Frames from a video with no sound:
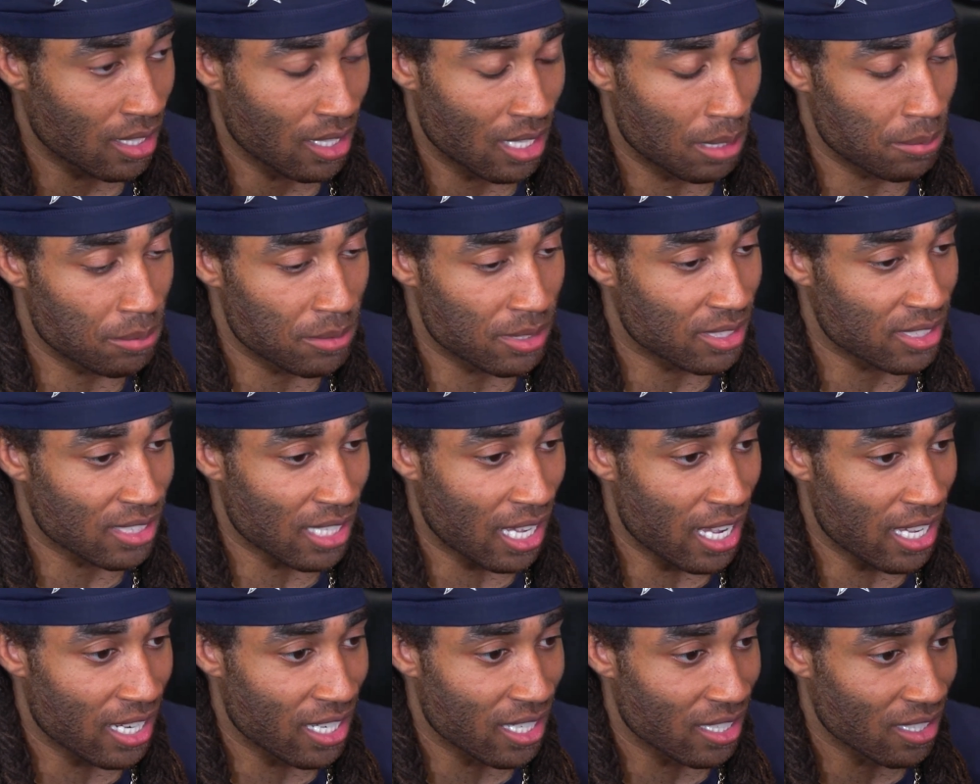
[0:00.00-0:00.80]
I'm
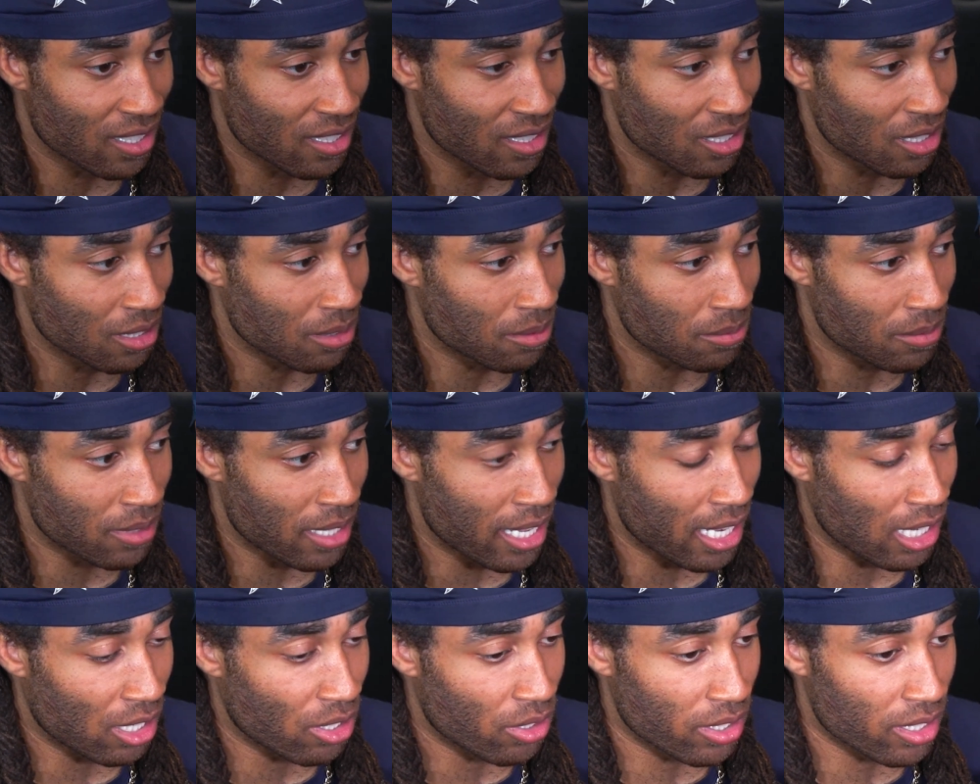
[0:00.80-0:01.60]
excited.
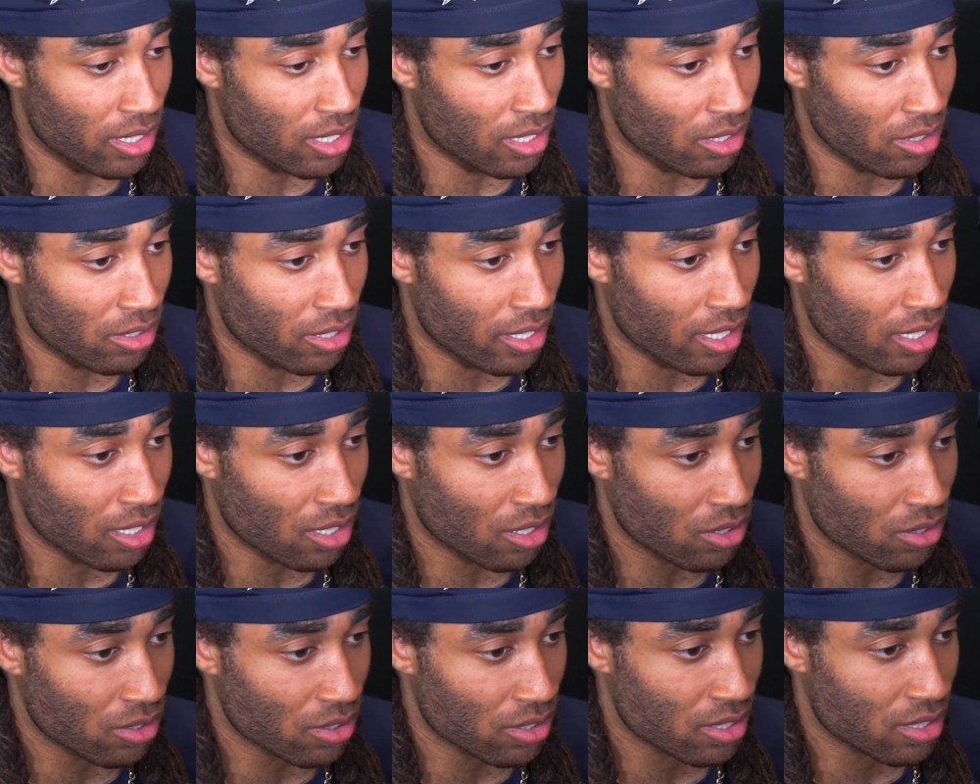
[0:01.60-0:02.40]
Dan Quinn, a great
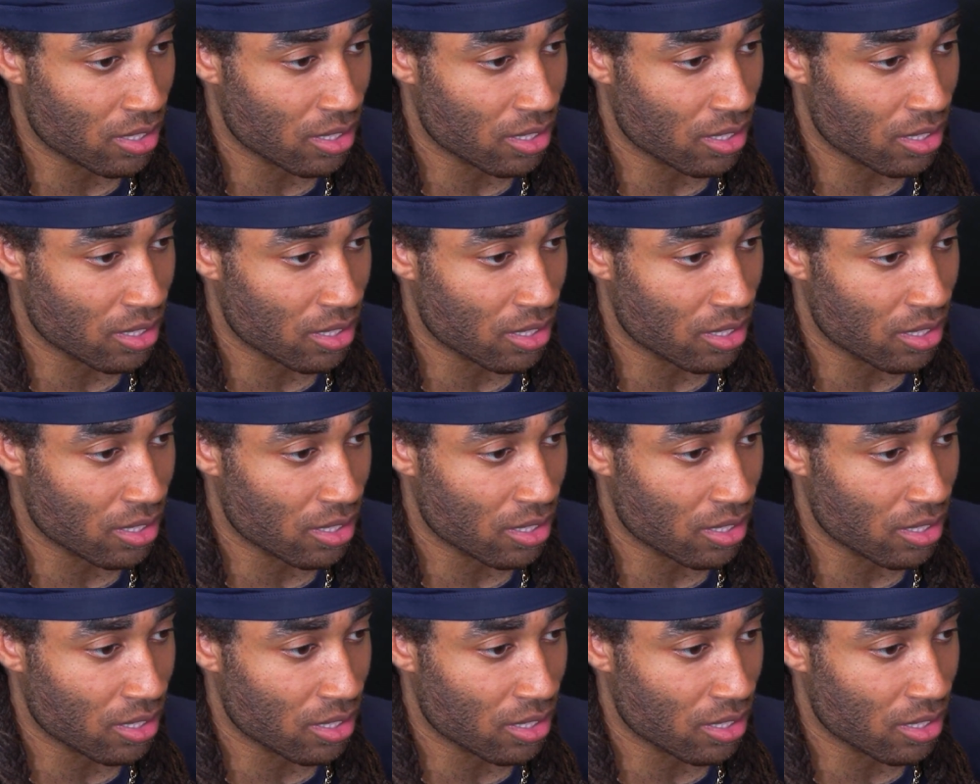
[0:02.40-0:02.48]
coach.